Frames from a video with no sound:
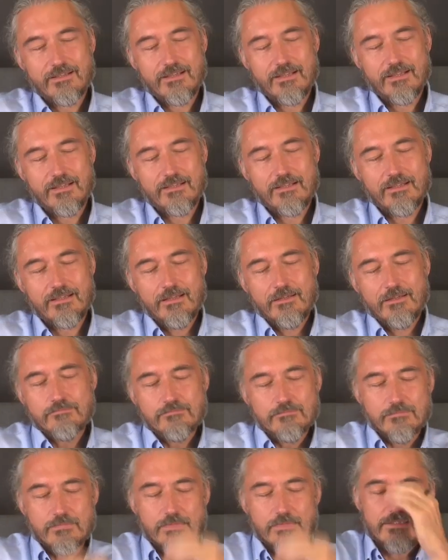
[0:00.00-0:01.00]
And
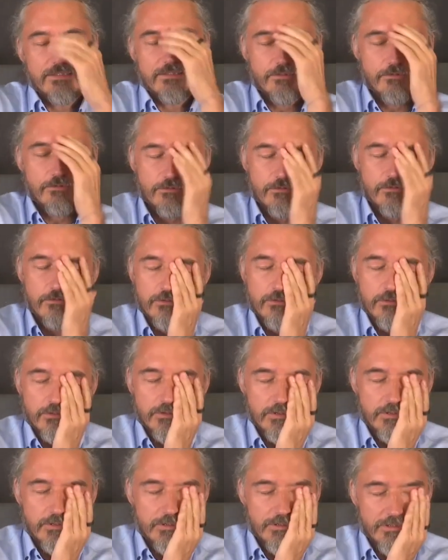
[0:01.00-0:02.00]
so,
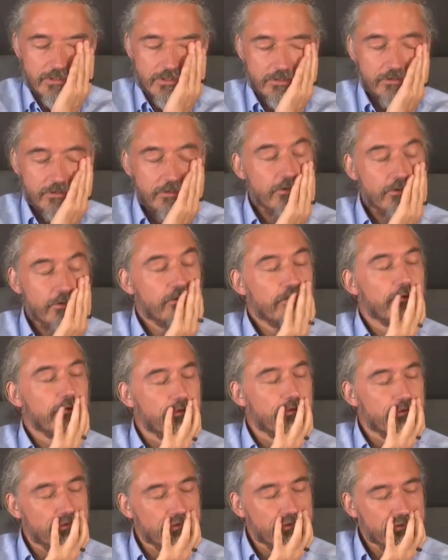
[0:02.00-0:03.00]

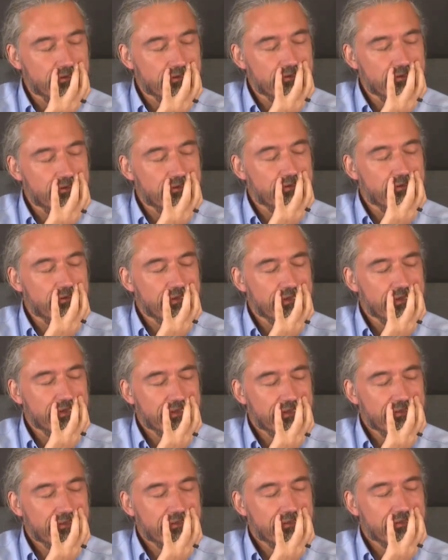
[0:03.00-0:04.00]

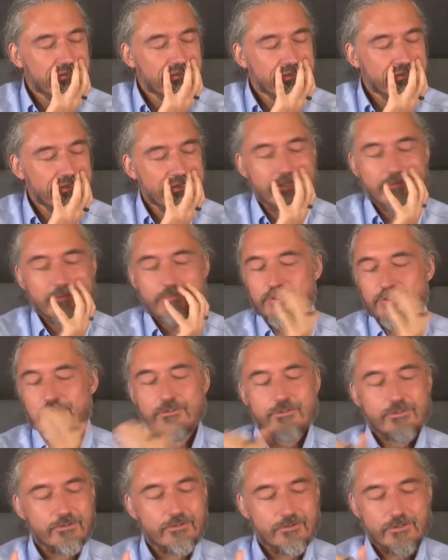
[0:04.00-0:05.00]
and I'm
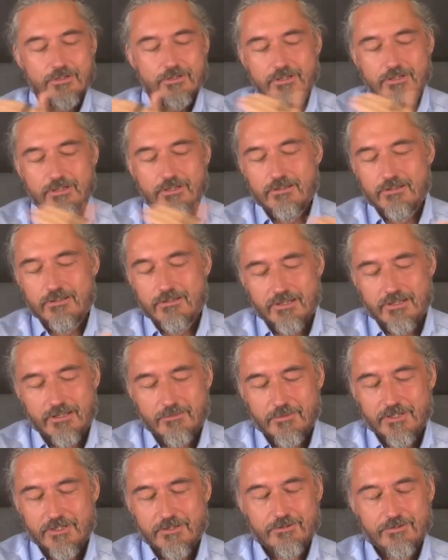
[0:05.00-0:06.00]
sure you
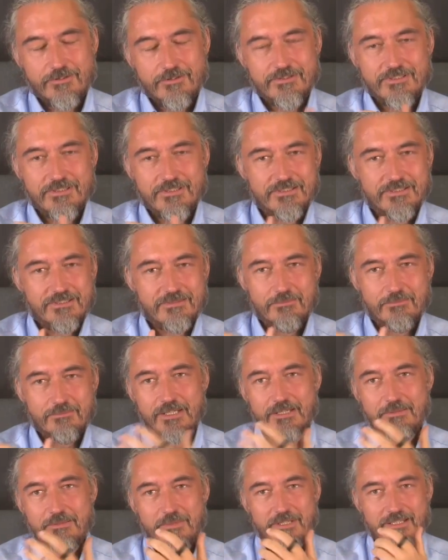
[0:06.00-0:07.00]
came across this
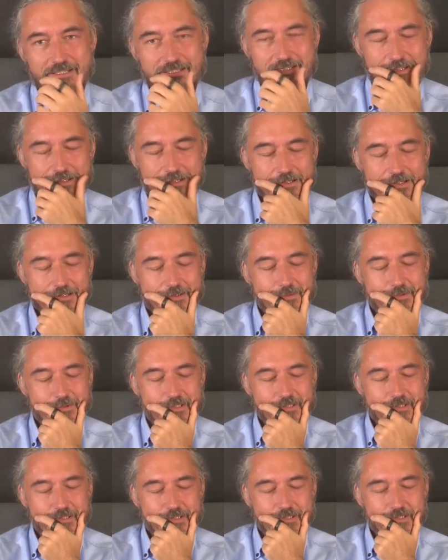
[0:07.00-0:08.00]
many, many
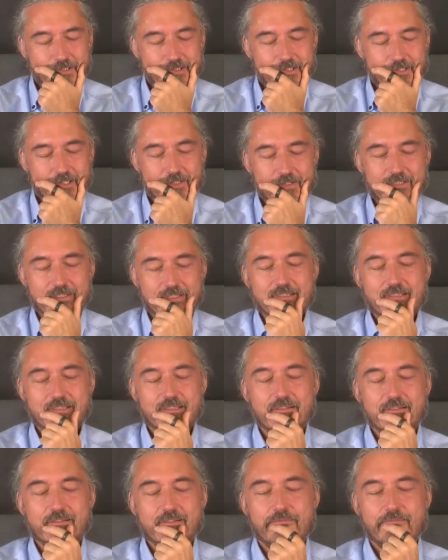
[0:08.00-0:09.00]
times. There
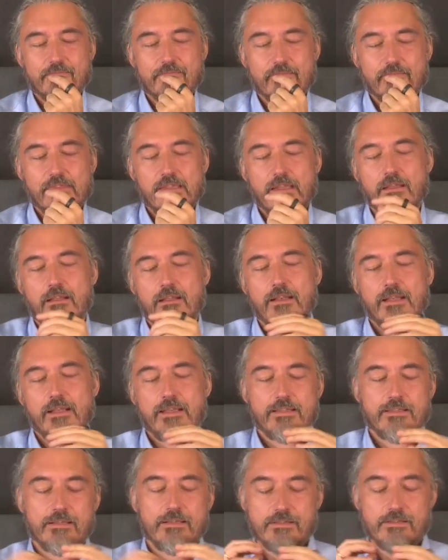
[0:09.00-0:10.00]
is
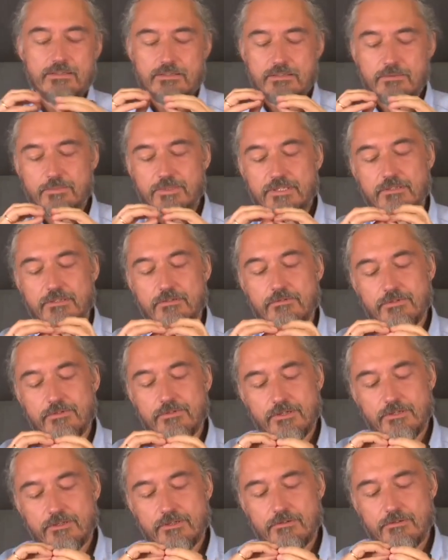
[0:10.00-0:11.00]
a bit of
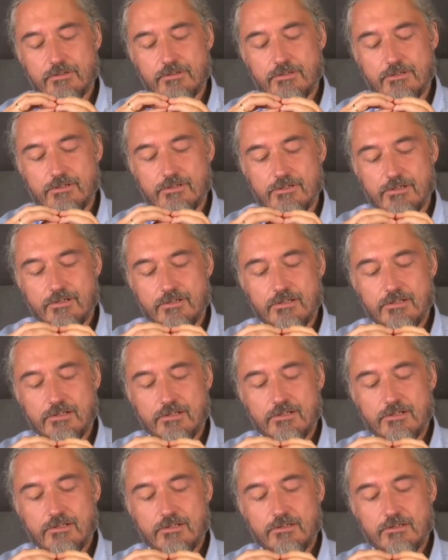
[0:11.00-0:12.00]
a
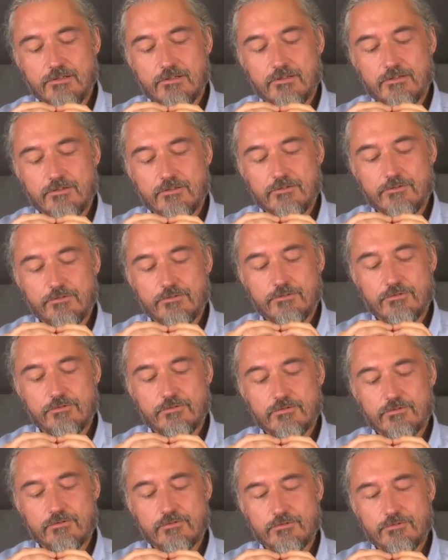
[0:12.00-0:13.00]

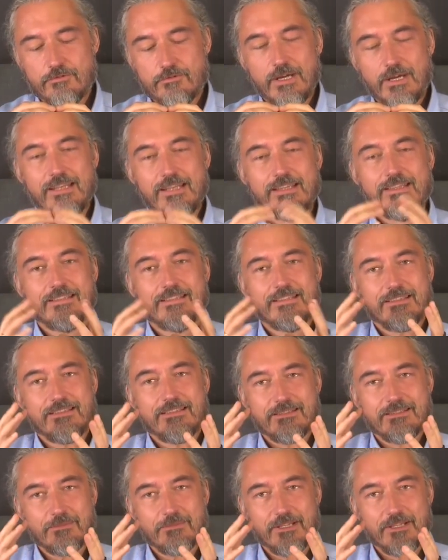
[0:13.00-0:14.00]
duality
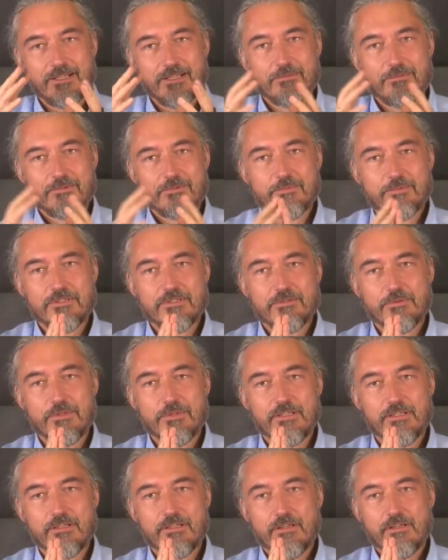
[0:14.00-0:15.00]
sometimes
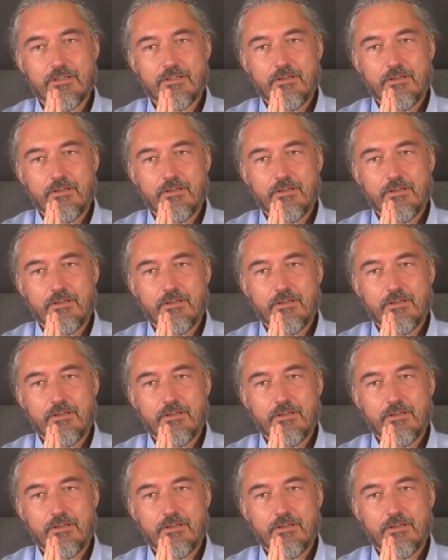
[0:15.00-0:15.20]
between